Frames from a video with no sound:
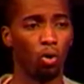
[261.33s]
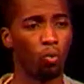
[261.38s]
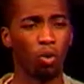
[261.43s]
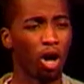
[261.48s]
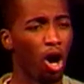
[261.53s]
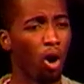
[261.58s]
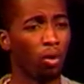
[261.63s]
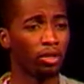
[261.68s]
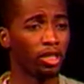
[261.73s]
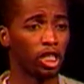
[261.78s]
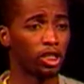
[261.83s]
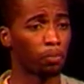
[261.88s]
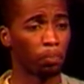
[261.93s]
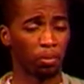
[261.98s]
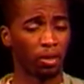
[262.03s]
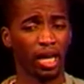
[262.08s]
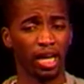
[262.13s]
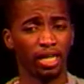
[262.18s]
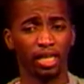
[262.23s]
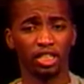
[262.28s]
We're only as
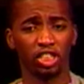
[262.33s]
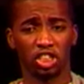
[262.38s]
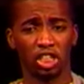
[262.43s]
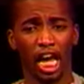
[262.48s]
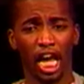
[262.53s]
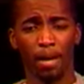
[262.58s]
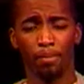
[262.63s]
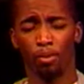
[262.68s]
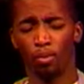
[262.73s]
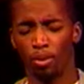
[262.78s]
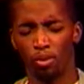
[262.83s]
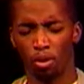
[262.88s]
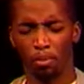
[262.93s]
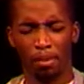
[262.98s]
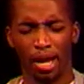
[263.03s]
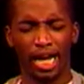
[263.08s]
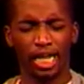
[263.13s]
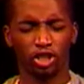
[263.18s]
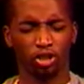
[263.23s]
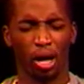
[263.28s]
plain as Jane, but we
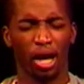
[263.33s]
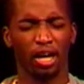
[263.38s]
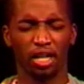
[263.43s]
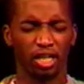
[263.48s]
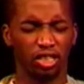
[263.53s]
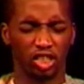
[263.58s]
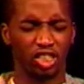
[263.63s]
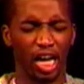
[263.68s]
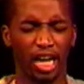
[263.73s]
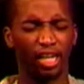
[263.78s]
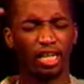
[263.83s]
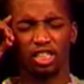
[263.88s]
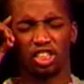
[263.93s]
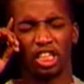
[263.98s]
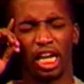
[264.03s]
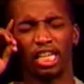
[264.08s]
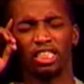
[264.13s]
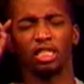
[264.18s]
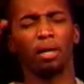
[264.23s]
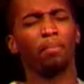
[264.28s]
remain trying to detain and
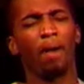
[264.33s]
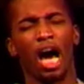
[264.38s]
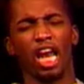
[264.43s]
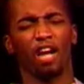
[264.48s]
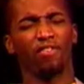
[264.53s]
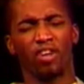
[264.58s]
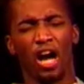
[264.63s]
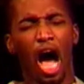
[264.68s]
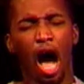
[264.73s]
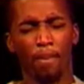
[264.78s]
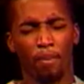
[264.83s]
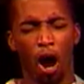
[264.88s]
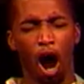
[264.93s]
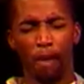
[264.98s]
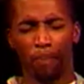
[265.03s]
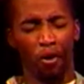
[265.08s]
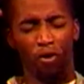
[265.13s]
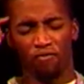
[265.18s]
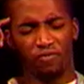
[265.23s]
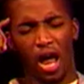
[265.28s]
change the mind of God by
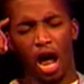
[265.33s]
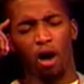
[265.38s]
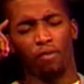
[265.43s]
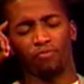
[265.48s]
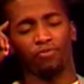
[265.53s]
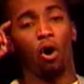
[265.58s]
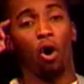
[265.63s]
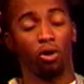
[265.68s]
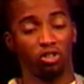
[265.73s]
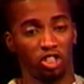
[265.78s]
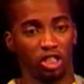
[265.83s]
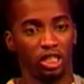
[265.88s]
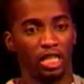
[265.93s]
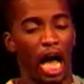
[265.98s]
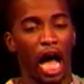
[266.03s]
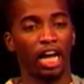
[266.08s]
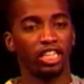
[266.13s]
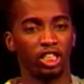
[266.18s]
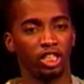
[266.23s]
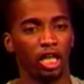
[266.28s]
our profound thoughts
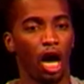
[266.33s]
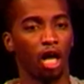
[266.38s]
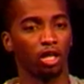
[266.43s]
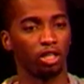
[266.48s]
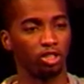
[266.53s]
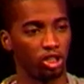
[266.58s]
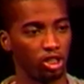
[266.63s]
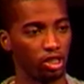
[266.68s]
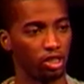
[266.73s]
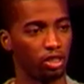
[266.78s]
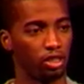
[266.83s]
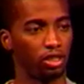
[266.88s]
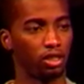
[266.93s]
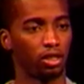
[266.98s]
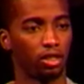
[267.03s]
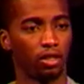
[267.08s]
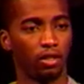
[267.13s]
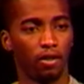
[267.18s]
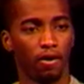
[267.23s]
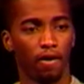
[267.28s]
and ideologies.